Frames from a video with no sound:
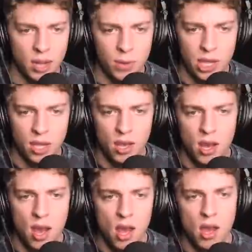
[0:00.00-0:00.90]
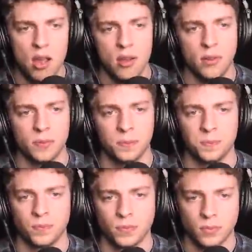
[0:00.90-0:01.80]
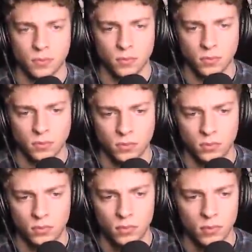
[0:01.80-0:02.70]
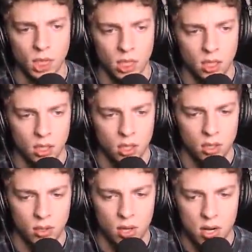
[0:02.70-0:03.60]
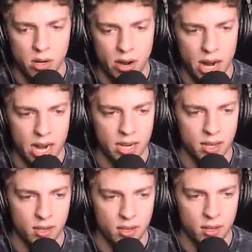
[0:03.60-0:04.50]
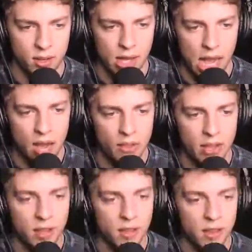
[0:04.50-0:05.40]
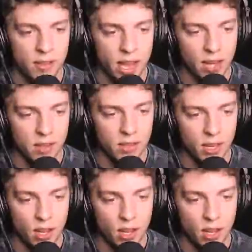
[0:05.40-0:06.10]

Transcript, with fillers: there we God, go. It's so hard, I slipped out. All right, now this is the second to